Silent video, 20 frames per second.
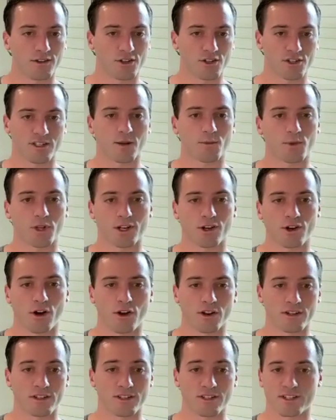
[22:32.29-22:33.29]
there's something
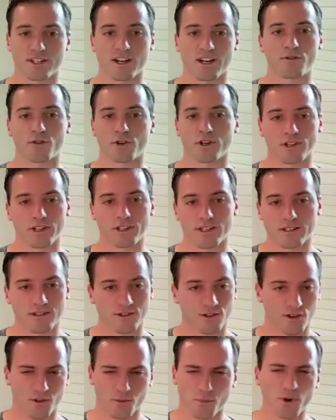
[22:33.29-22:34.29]
called a discovery
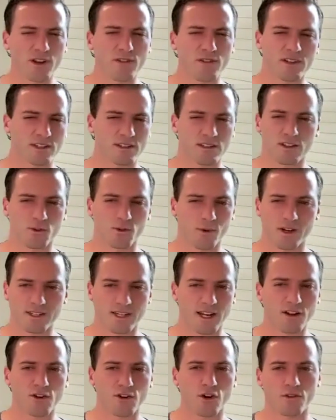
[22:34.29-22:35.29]
list, or previously there
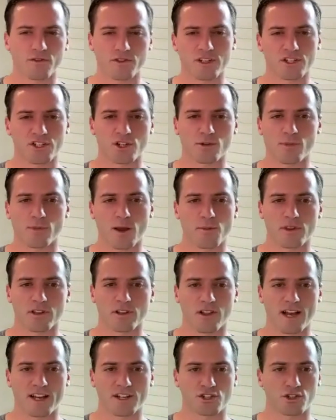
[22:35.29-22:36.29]
was, I don't know if this year might be
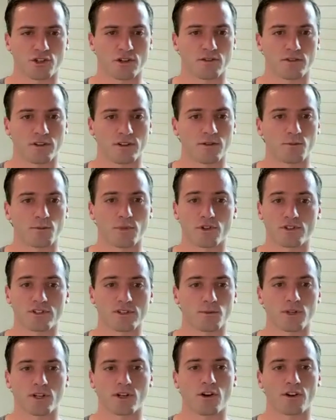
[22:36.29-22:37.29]
the last year of it, but
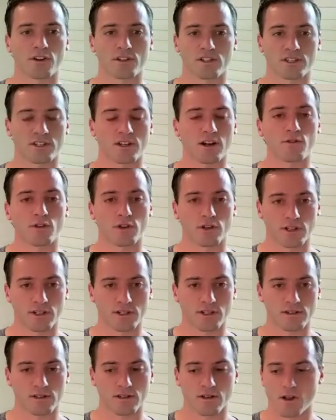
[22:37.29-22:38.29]
there's something called a discovery
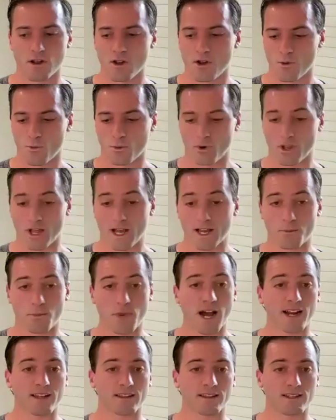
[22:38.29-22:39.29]
list where, like,
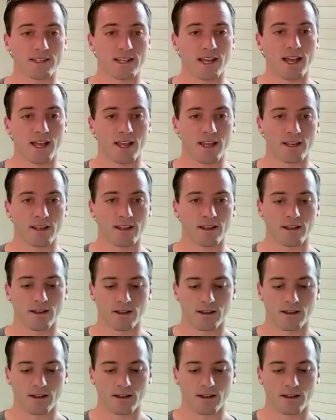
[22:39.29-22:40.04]
back in the day,